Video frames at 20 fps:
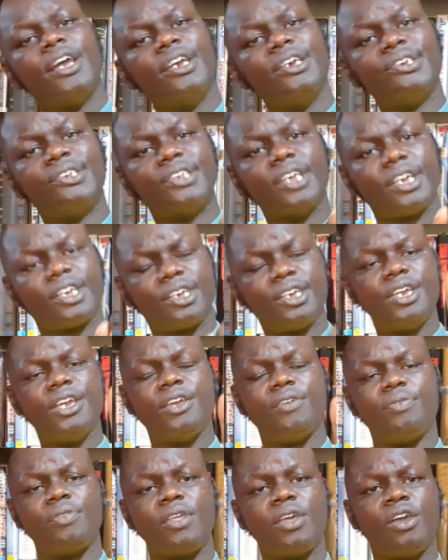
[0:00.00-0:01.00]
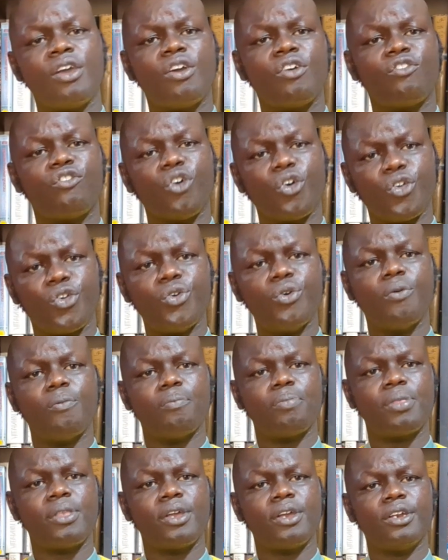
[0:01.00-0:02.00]
is the key for you
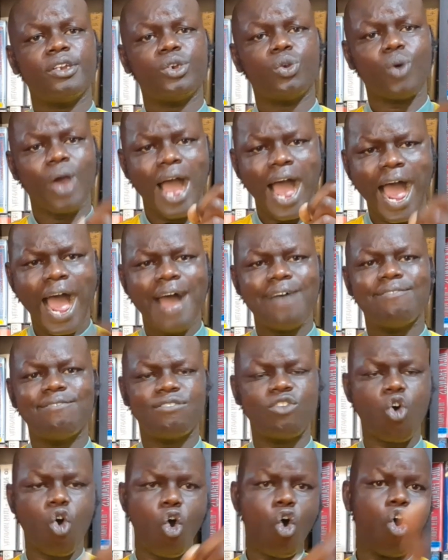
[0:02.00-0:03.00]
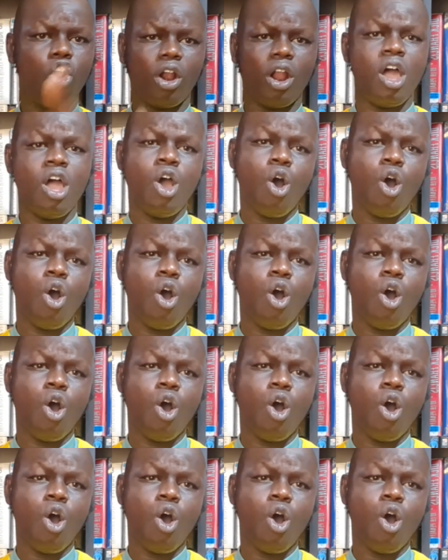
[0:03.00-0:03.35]
to have all.